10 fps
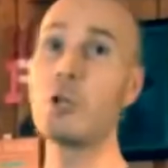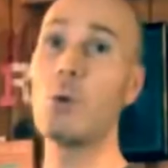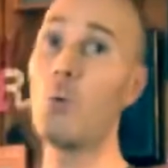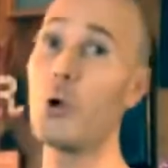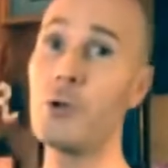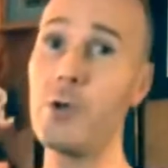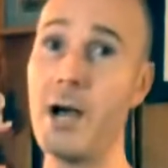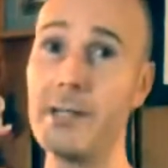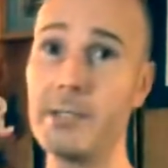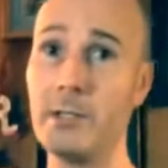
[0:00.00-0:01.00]
going to warn you
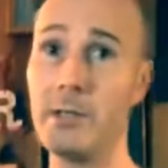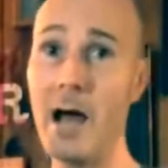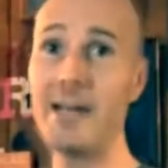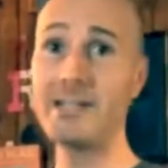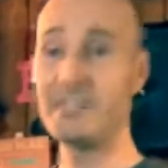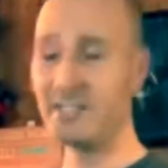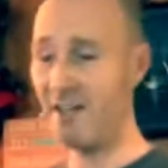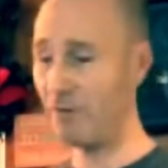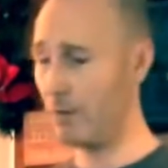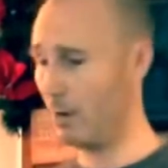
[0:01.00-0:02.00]
guys,
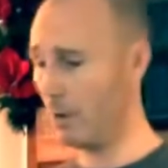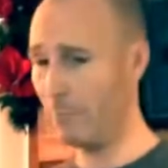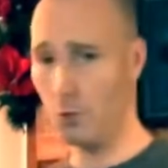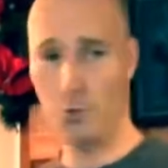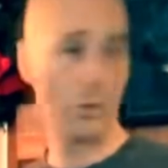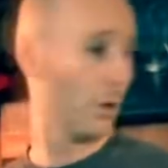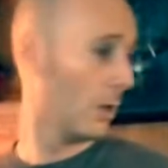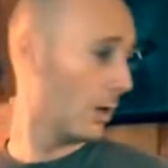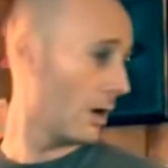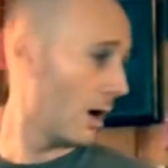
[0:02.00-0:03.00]
97 of you,
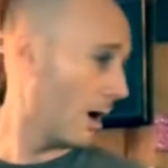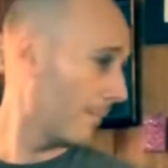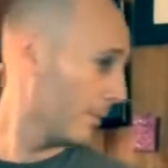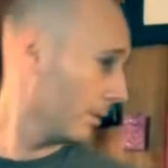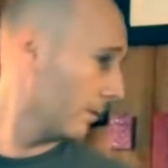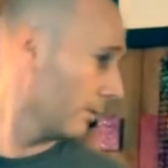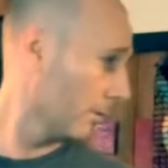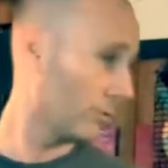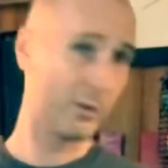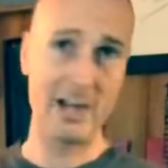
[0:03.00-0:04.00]

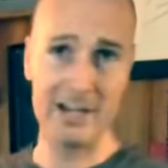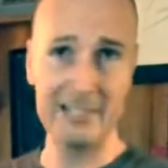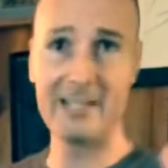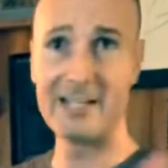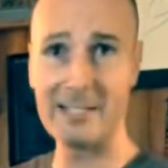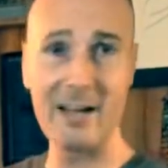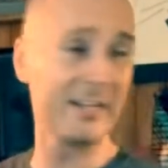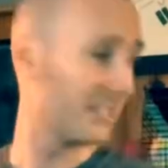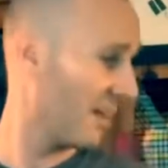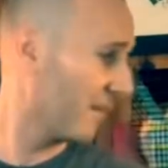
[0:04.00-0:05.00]
or 96,
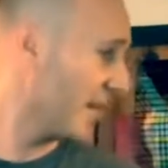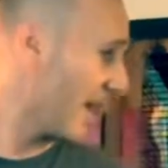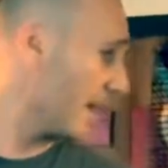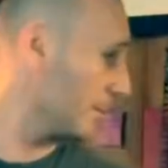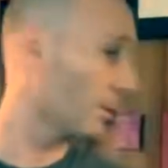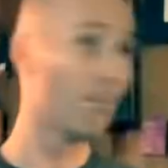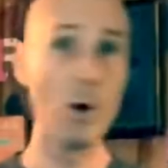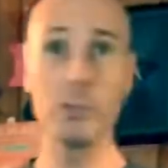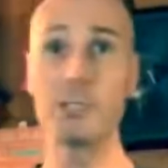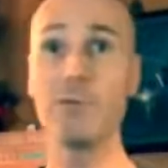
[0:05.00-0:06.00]
97 names,
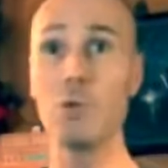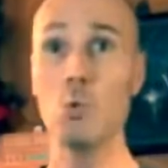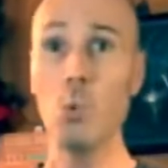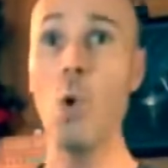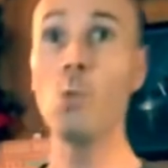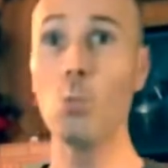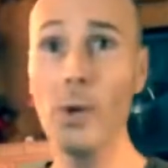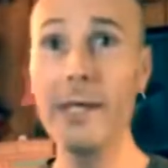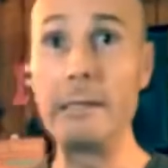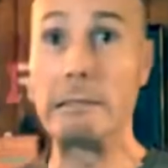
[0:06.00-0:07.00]
most of you won't
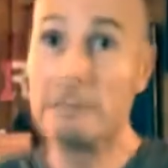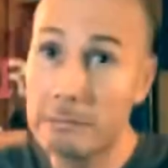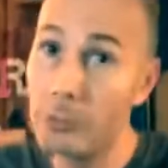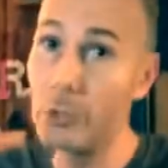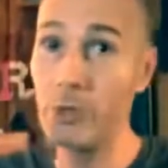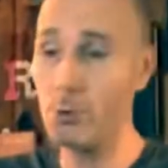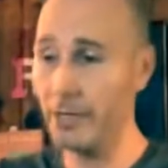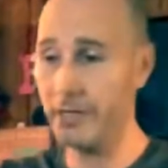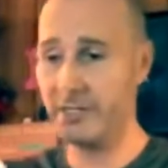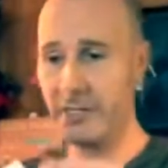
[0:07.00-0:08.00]
win. So
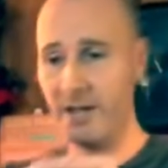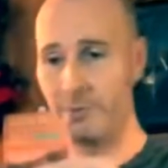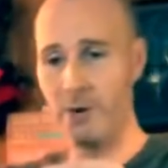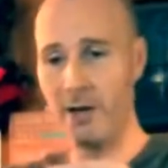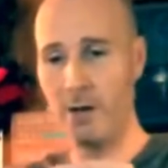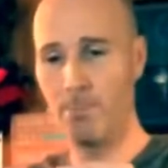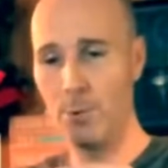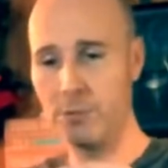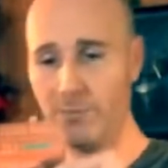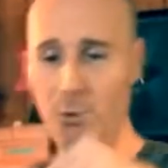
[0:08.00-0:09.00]
don't get excited right now.
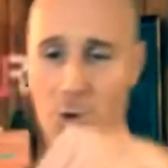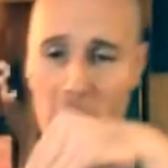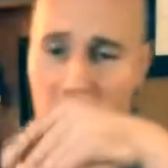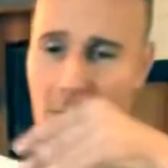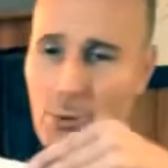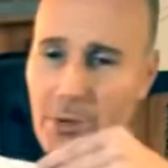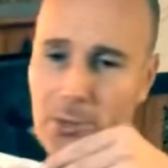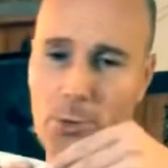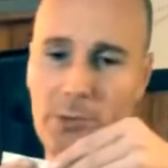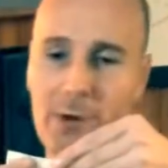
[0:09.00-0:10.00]
Most of you are not going
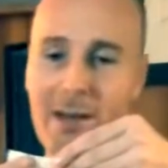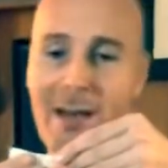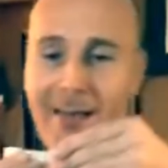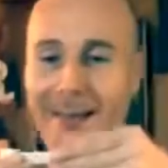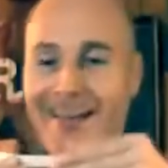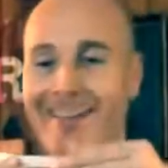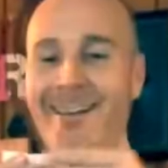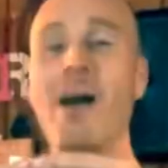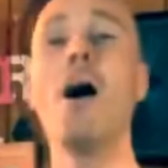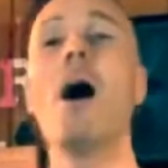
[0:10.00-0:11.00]
to win right
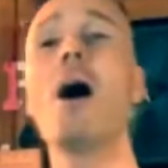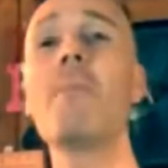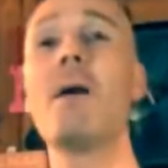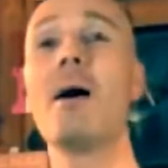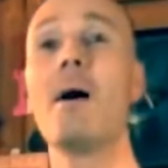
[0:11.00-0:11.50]
now.